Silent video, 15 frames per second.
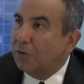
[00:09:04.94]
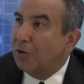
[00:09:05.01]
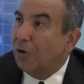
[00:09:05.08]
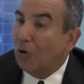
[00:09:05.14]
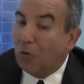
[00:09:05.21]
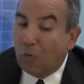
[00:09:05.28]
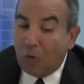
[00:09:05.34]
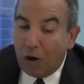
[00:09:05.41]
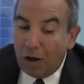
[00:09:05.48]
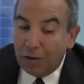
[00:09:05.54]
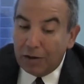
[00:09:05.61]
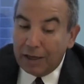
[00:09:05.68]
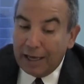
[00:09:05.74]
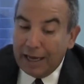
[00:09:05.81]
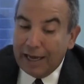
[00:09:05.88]
where there are
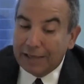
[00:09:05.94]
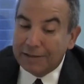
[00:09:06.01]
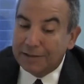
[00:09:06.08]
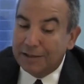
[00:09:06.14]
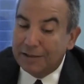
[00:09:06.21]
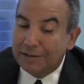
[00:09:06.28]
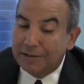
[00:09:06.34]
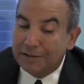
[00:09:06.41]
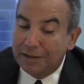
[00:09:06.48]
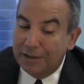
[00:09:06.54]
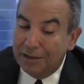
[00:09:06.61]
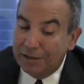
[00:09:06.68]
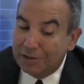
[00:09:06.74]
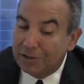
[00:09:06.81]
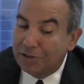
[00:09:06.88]
quality assets
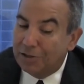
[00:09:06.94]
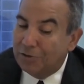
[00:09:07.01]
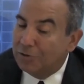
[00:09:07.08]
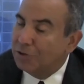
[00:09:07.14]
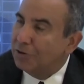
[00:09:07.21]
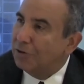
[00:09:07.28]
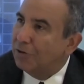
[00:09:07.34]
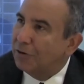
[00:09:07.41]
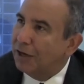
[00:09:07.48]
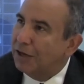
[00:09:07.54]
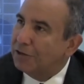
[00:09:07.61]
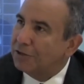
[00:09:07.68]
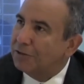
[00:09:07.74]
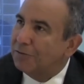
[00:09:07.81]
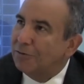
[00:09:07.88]
in institutional
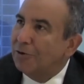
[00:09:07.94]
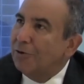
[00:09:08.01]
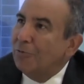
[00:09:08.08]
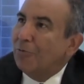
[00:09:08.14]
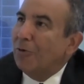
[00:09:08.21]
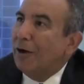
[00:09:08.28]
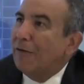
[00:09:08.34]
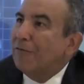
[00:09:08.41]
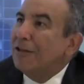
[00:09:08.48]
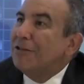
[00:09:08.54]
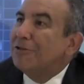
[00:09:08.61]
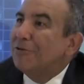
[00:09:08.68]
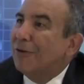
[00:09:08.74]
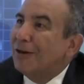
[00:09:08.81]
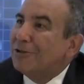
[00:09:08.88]
location where you have
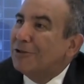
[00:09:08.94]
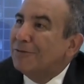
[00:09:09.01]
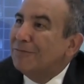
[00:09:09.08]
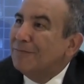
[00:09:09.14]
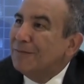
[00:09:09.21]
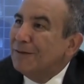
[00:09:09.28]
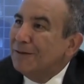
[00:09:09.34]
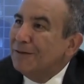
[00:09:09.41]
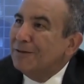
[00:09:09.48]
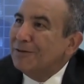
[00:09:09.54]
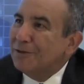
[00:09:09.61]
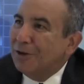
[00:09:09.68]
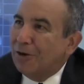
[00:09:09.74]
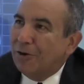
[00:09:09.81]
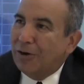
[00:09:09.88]
lease duration.
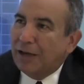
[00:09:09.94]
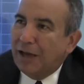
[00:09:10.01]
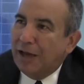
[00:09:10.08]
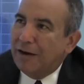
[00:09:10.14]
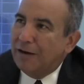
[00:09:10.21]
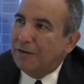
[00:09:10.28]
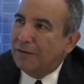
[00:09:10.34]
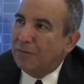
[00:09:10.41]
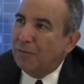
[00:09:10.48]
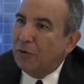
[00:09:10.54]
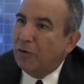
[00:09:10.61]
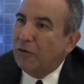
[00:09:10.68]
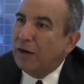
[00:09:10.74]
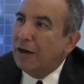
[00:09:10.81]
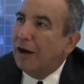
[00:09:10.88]
So again, it's
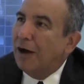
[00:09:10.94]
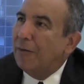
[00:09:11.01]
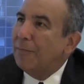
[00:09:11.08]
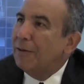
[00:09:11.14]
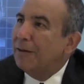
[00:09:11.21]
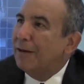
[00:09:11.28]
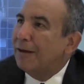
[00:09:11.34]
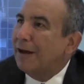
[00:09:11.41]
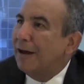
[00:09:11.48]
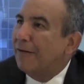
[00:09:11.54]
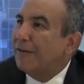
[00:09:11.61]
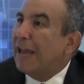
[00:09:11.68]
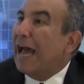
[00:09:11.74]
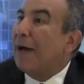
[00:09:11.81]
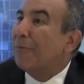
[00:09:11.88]
moving up in the kind
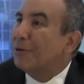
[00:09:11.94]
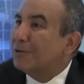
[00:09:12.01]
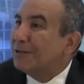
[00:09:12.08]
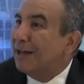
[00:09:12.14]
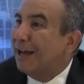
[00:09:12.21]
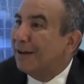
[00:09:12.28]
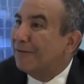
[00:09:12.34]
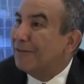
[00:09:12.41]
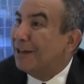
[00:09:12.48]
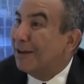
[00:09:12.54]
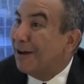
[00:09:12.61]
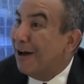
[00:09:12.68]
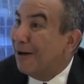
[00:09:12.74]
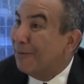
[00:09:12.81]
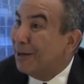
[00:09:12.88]
of capital stack of the
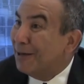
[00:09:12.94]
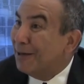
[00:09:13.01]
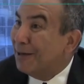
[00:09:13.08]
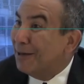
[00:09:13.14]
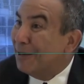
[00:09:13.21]
economy.